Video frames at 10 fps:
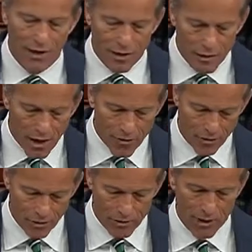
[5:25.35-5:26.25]

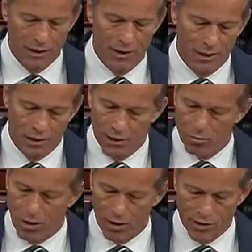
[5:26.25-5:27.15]
another
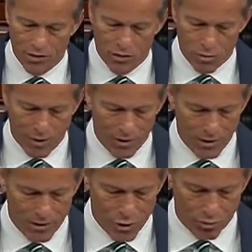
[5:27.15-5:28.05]
partisan
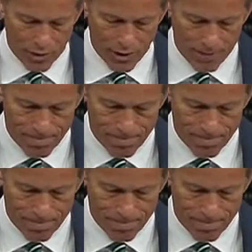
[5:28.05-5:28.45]
spending spree.